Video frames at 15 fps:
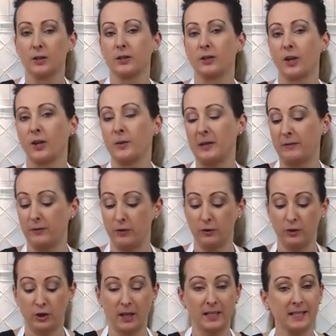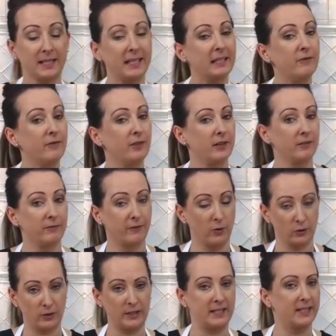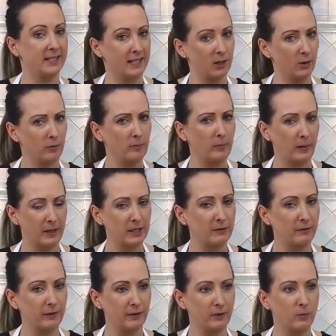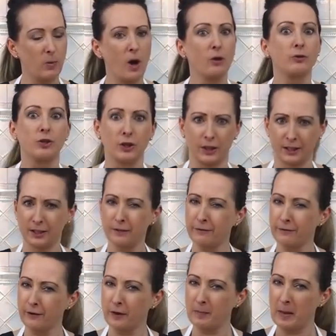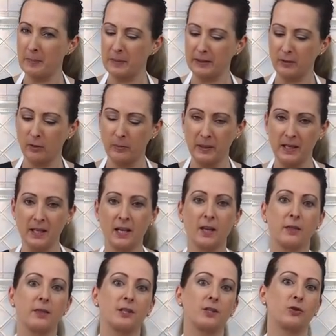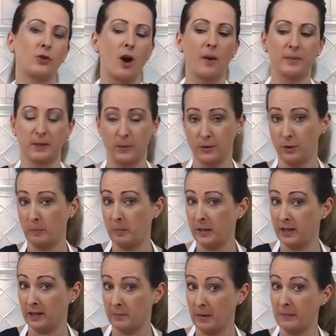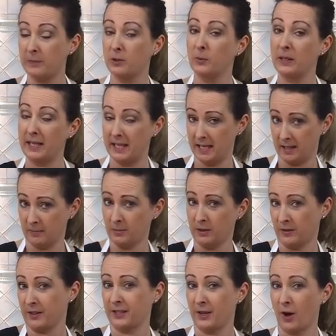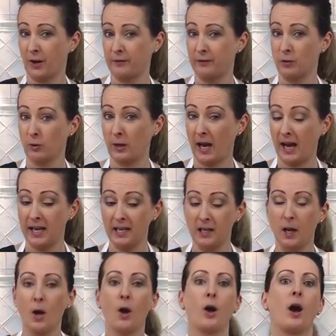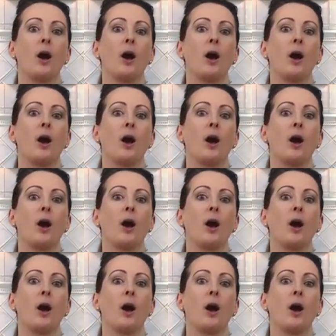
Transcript: So if you just leave the fondant sitting on the bench for a little while just to firm up a little bit, the stripes, when you pick them up to adhere them to the side of your cake,